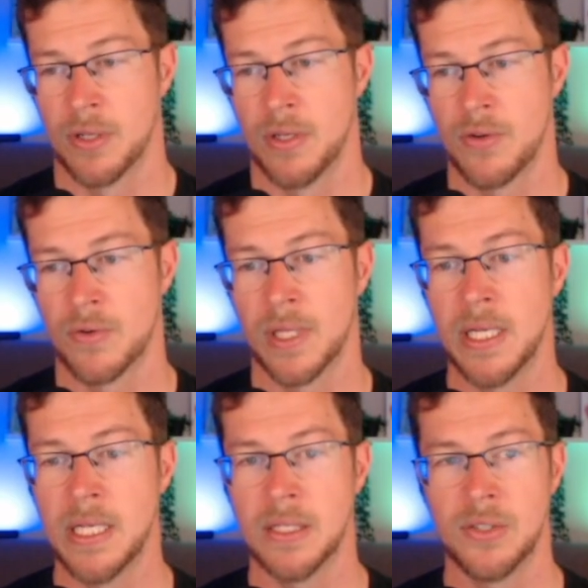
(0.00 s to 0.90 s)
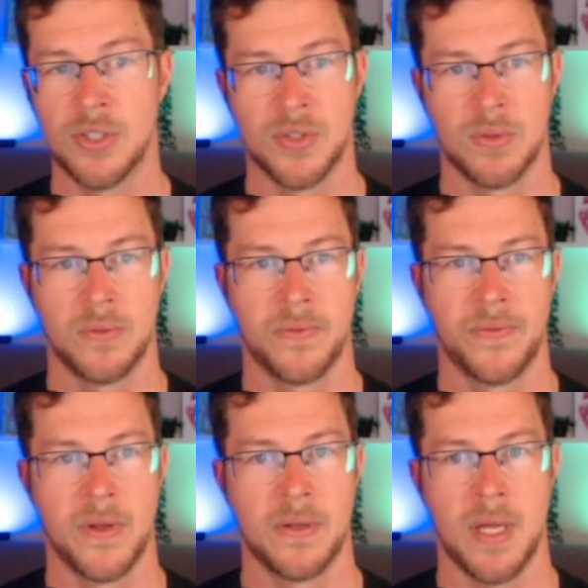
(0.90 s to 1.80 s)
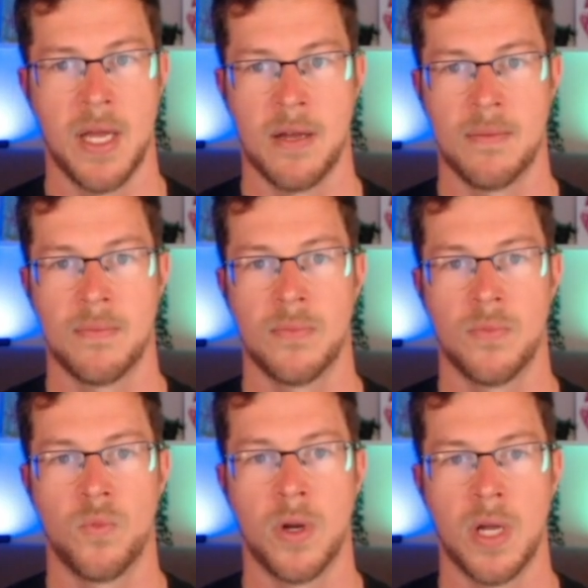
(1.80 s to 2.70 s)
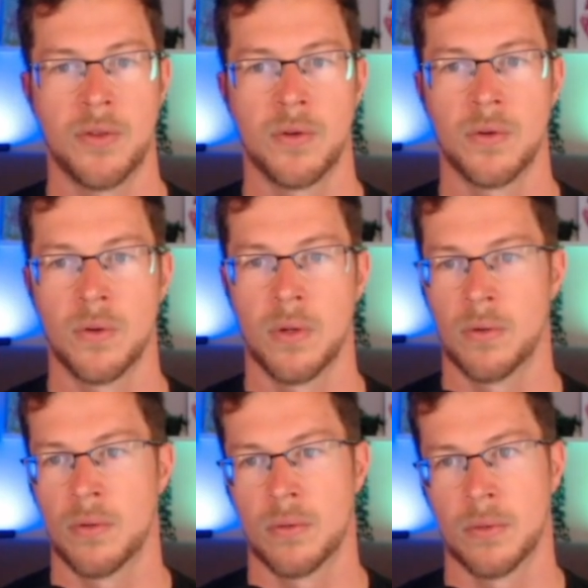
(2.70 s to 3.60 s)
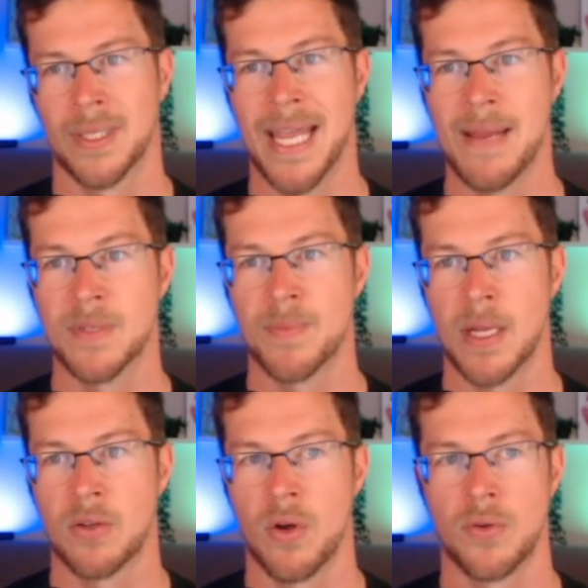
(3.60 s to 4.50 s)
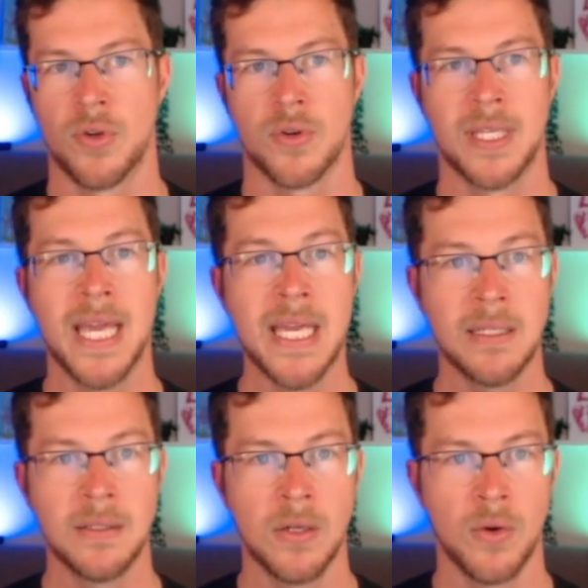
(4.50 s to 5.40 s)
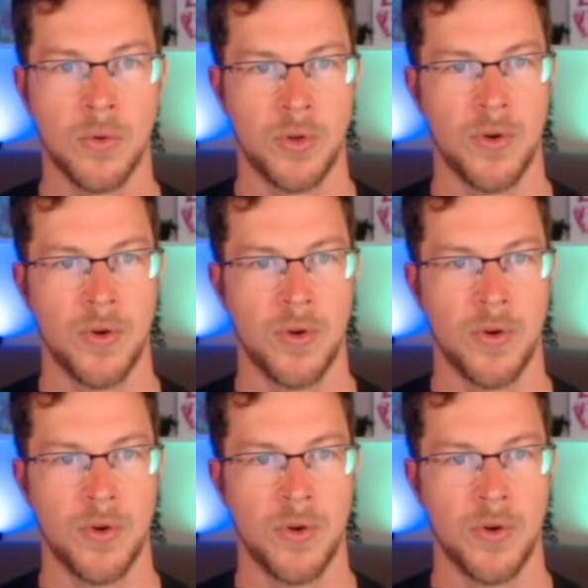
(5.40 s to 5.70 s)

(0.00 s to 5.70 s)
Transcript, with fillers: Now your lineage is sort of what other games might call your kin or your